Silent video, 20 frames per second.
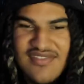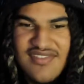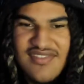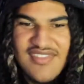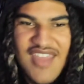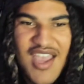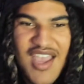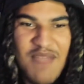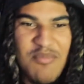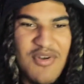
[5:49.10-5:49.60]

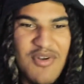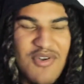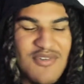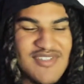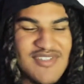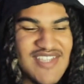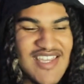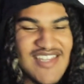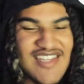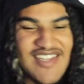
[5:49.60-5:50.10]
Nah, bro
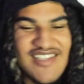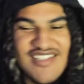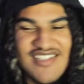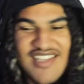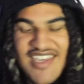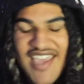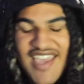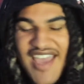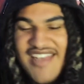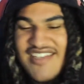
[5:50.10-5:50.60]
was getting this.
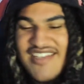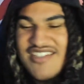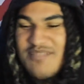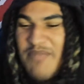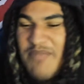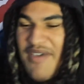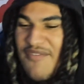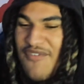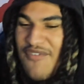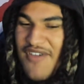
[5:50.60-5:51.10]
He got
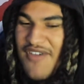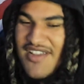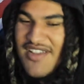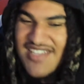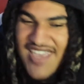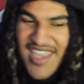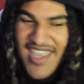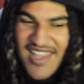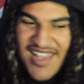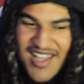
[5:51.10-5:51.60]
disrespectful on this.
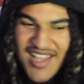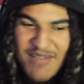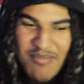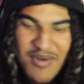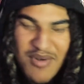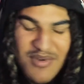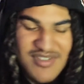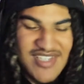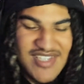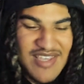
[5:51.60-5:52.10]
I can't lie.
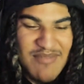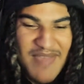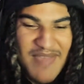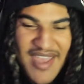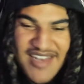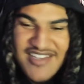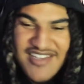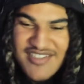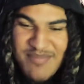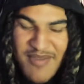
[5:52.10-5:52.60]
Bro was getting
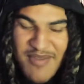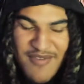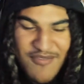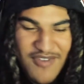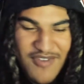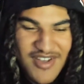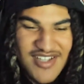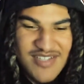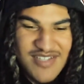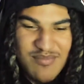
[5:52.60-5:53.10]
mad
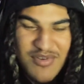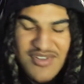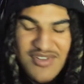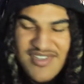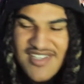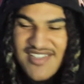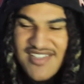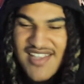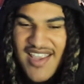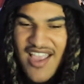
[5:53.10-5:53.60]
disrespectful on this. Bro
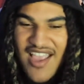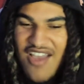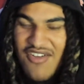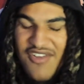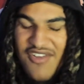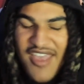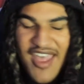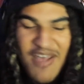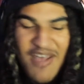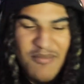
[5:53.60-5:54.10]
just like, I
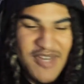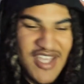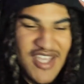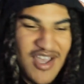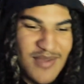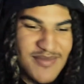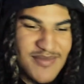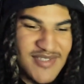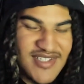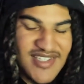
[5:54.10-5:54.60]
don't know how many
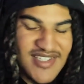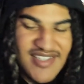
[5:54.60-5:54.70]
ops.